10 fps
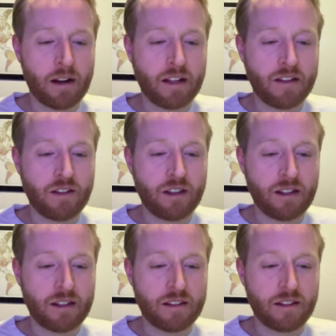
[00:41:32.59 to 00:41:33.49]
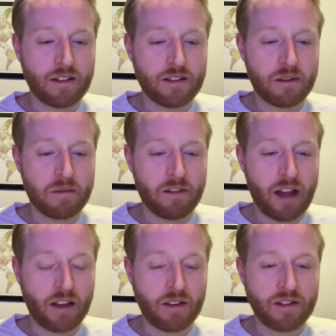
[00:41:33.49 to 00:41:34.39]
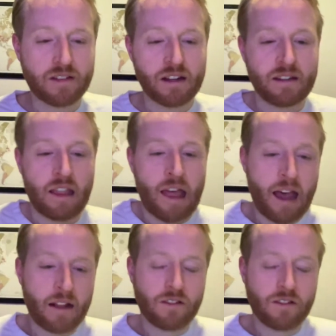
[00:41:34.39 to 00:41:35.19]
I do think there's some value in discussing that.